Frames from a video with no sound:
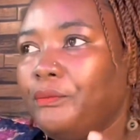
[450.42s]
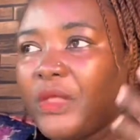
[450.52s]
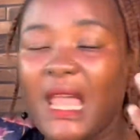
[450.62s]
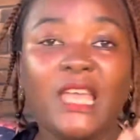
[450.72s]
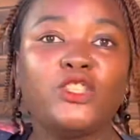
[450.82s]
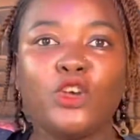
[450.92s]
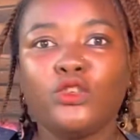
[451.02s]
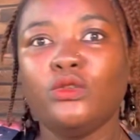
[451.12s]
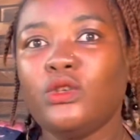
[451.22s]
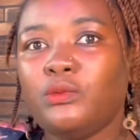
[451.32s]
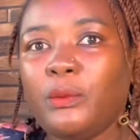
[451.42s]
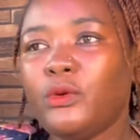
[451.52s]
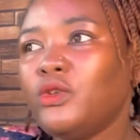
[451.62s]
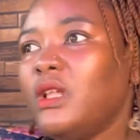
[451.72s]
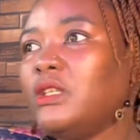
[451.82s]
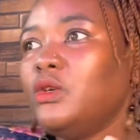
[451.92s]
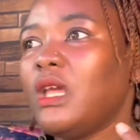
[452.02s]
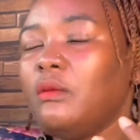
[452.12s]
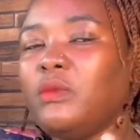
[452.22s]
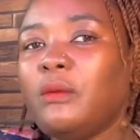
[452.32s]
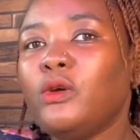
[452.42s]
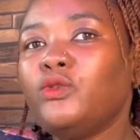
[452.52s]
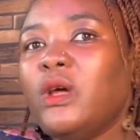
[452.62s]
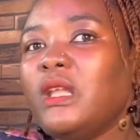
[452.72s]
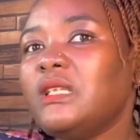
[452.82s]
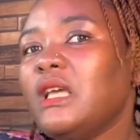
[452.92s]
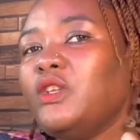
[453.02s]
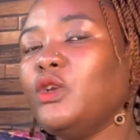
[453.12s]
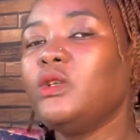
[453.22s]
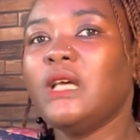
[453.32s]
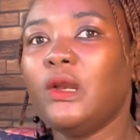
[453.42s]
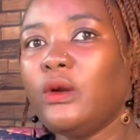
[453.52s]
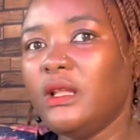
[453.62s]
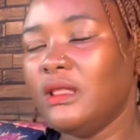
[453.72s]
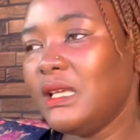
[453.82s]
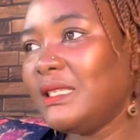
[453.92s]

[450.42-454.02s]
and talk to those people so that you can be able to understand you're not alone in this.